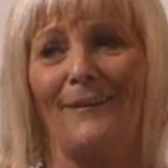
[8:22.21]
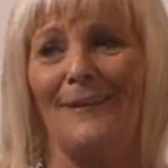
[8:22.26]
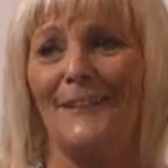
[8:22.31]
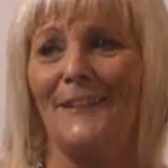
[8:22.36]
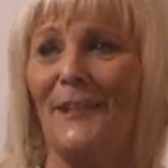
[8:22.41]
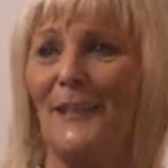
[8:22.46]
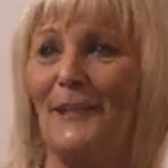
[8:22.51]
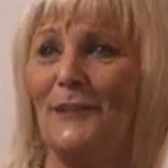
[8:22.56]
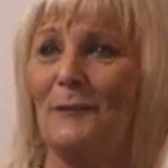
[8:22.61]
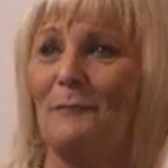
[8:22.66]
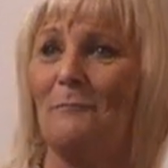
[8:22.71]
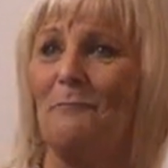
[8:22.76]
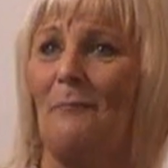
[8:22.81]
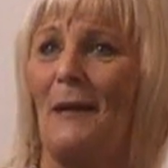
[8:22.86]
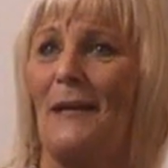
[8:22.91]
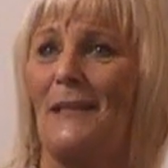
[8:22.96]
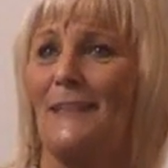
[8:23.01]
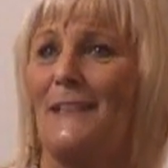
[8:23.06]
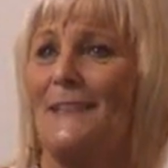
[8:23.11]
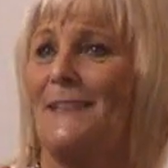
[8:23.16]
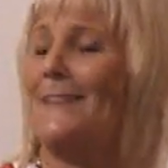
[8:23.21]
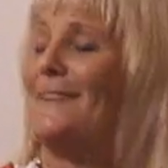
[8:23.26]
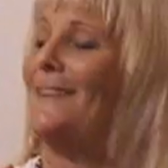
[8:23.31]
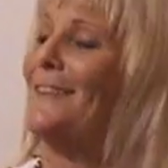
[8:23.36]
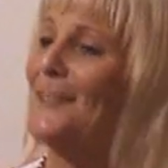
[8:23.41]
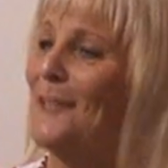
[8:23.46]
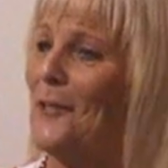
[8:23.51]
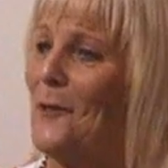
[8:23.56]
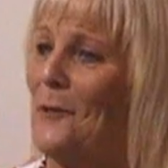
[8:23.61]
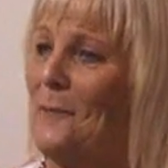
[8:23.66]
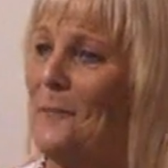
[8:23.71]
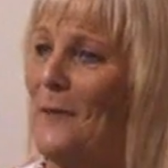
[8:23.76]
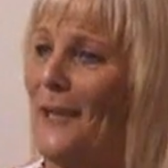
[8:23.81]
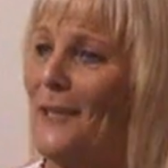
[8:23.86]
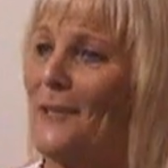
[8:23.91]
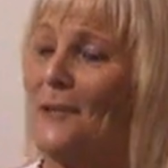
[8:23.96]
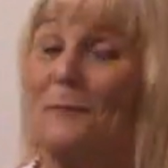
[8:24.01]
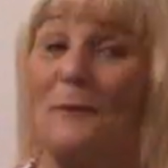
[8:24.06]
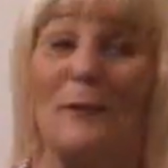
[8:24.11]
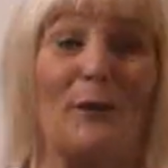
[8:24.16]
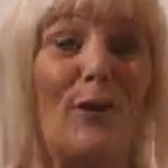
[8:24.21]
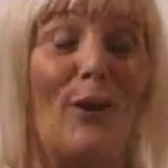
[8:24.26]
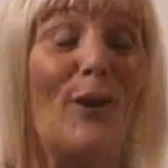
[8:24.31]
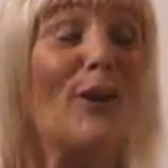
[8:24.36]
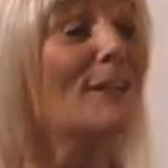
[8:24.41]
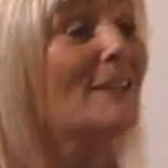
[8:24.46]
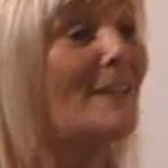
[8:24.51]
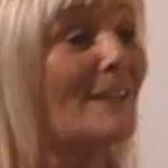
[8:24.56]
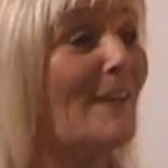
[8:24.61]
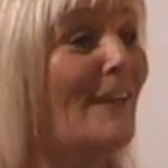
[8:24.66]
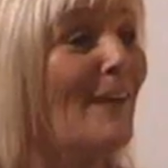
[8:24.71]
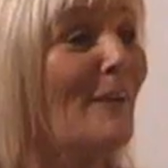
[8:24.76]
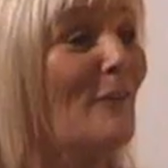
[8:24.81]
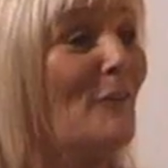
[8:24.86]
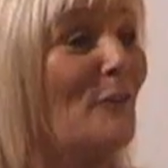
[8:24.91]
that he's buzzing so much because